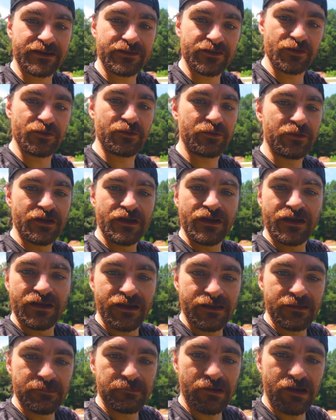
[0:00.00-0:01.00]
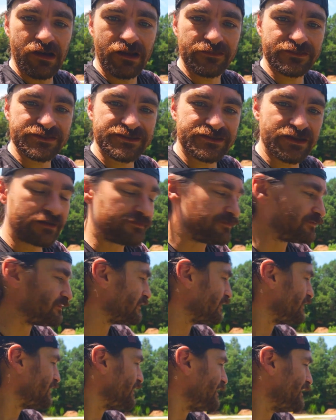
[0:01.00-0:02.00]
to do other stuff,
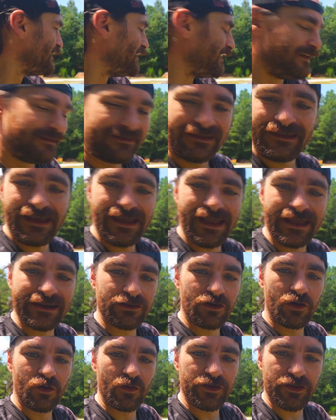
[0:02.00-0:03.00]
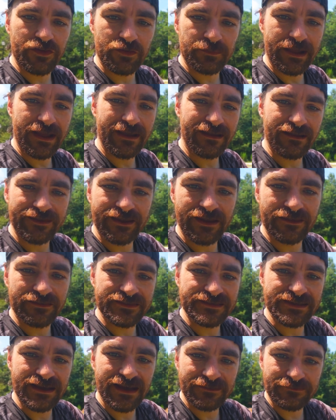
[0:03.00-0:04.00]
and a whole nother bag on the other
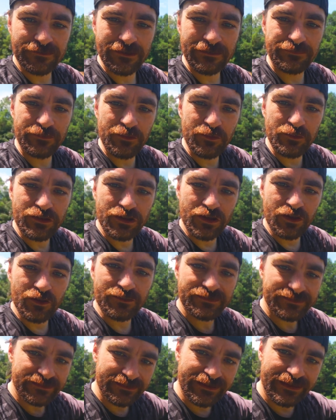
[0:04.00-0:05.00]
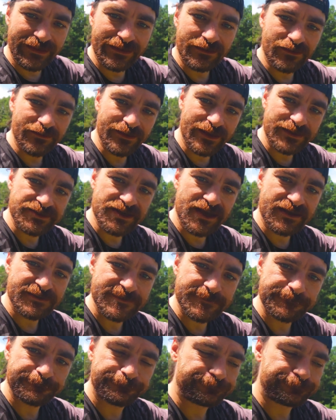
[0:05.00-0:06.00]
side for food, clothes, and all that jazz.